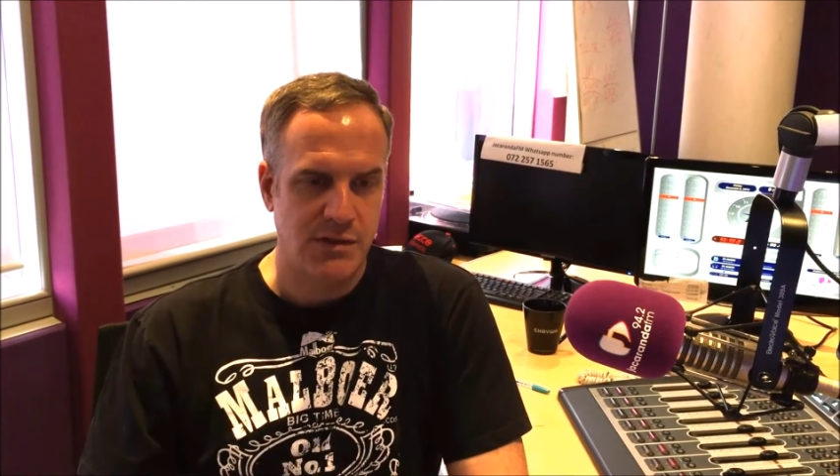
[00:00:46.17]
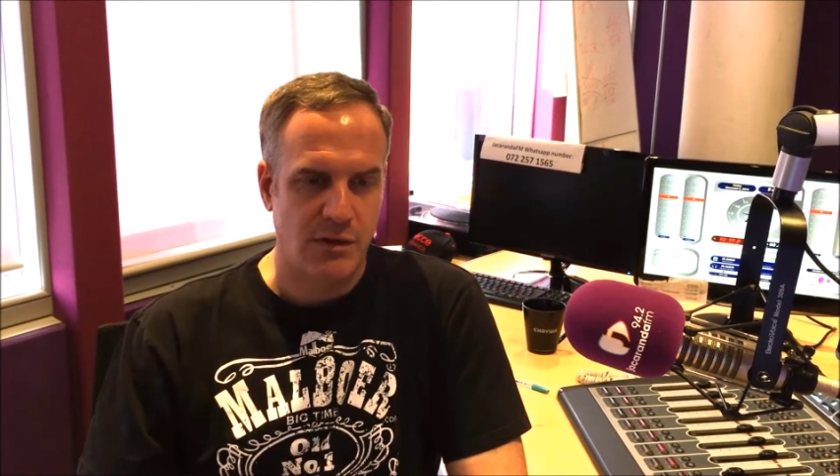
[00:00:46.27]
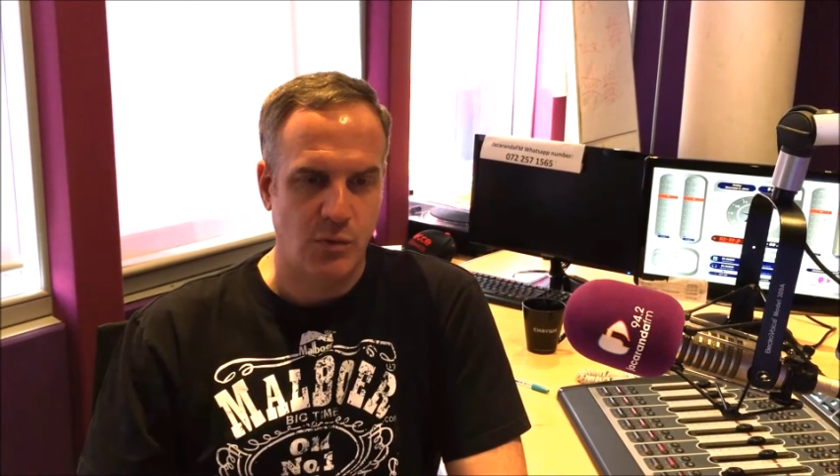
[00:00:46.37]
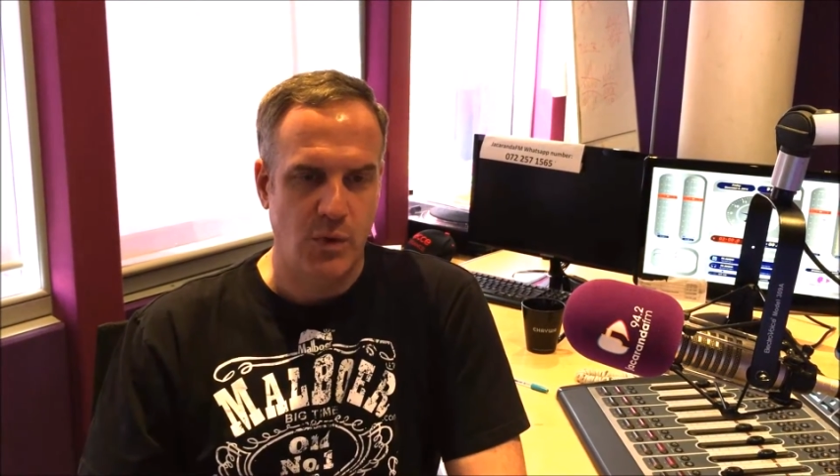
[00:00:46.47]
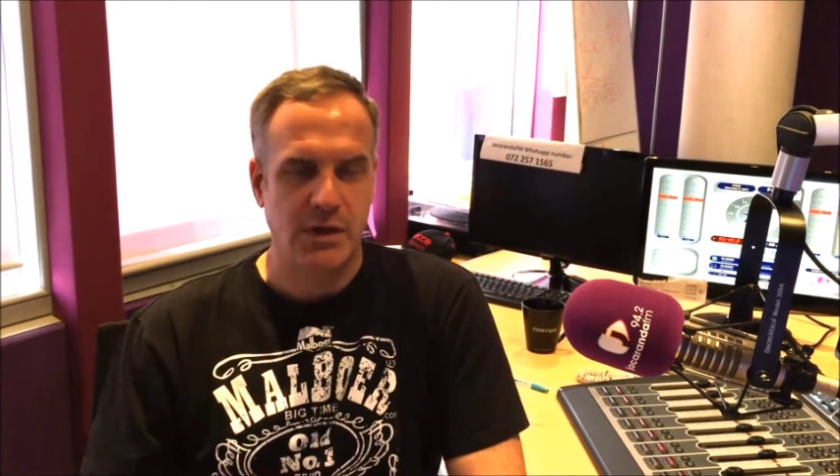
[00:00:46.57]

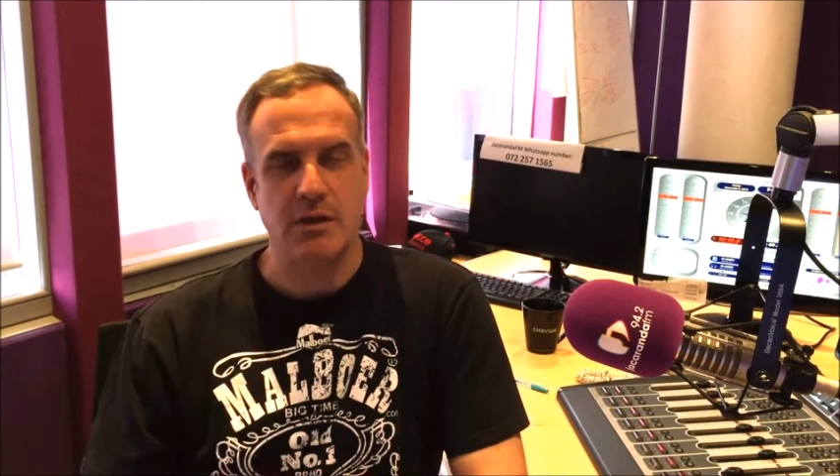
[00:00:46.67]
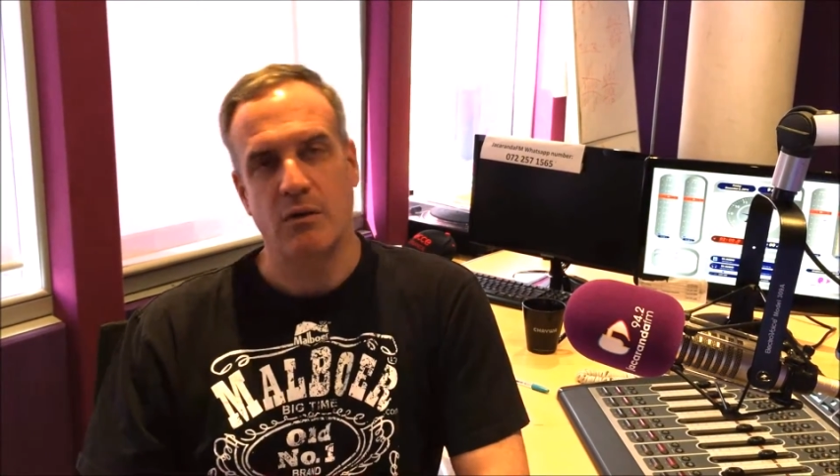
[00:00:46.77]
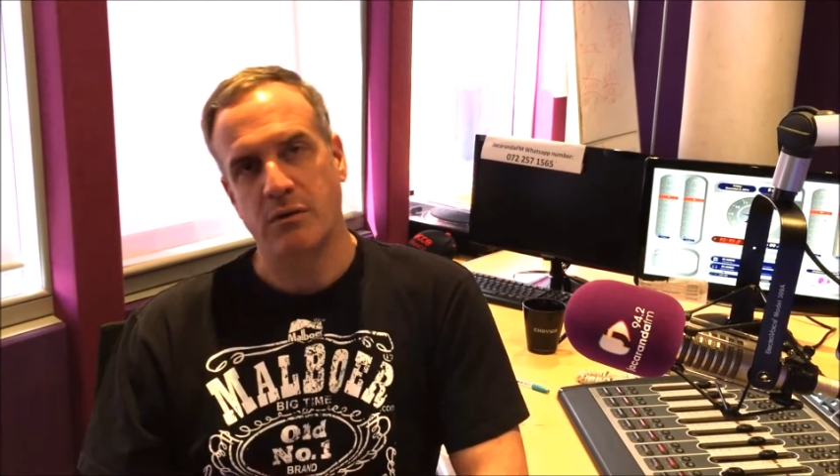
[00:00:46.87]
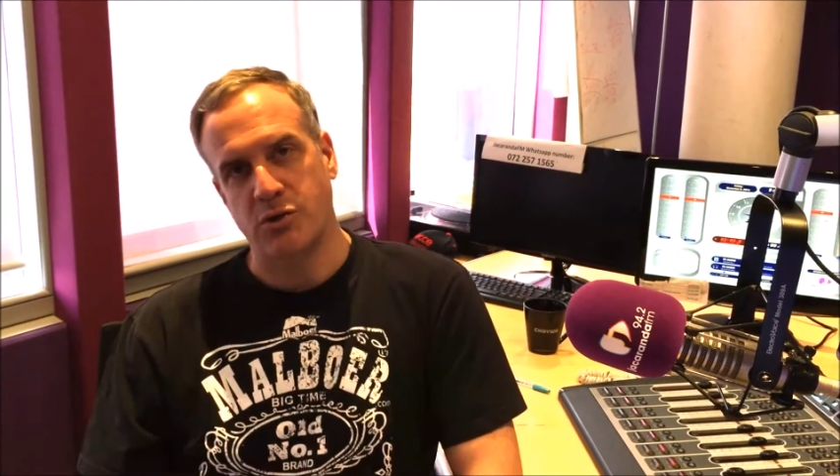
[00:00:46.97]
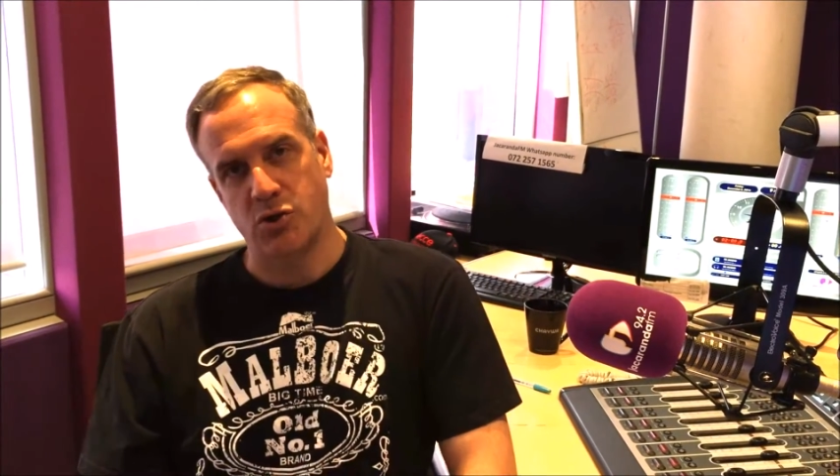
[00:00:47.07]
started
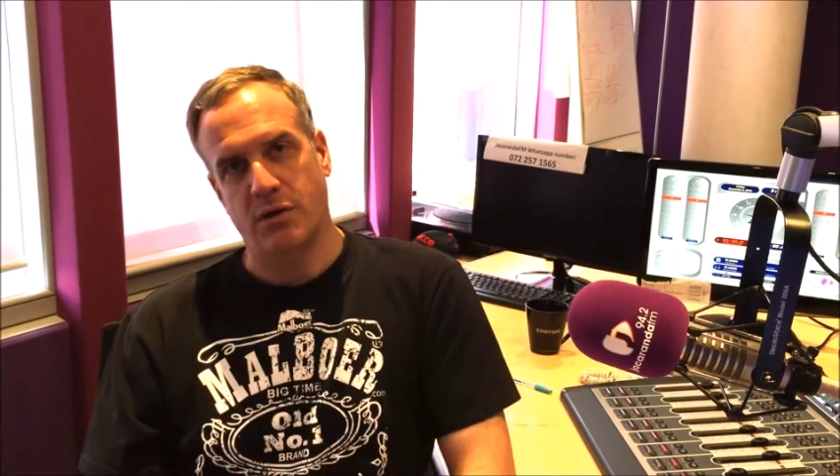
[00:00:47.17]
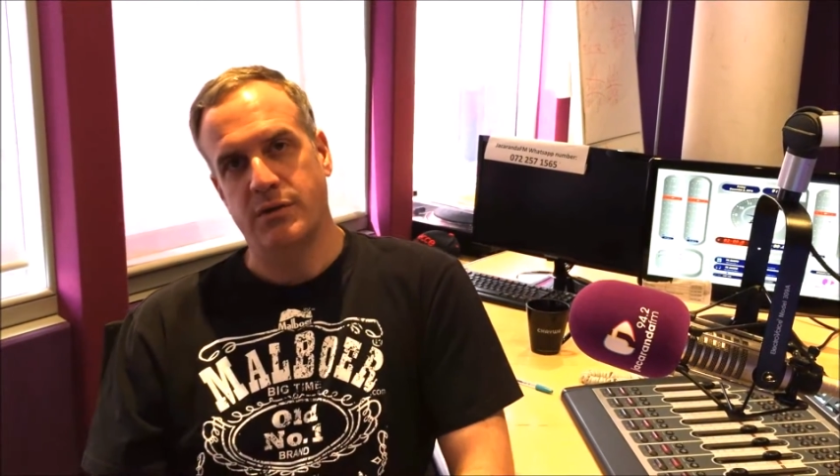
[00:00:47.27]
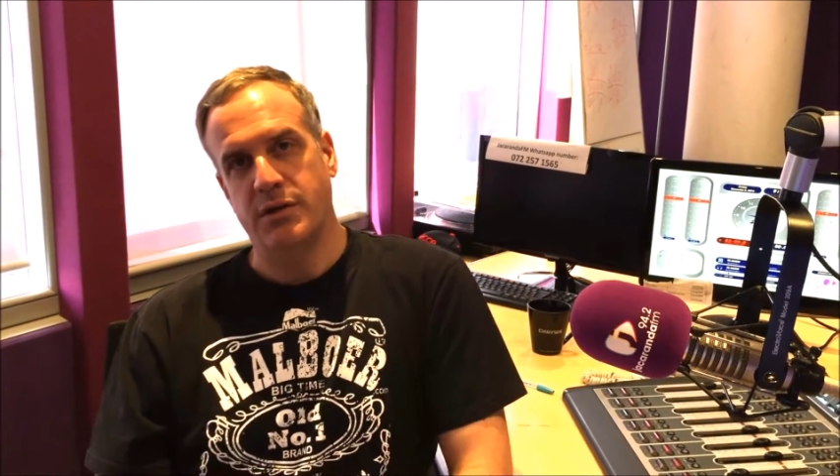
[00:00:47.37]
working on the show.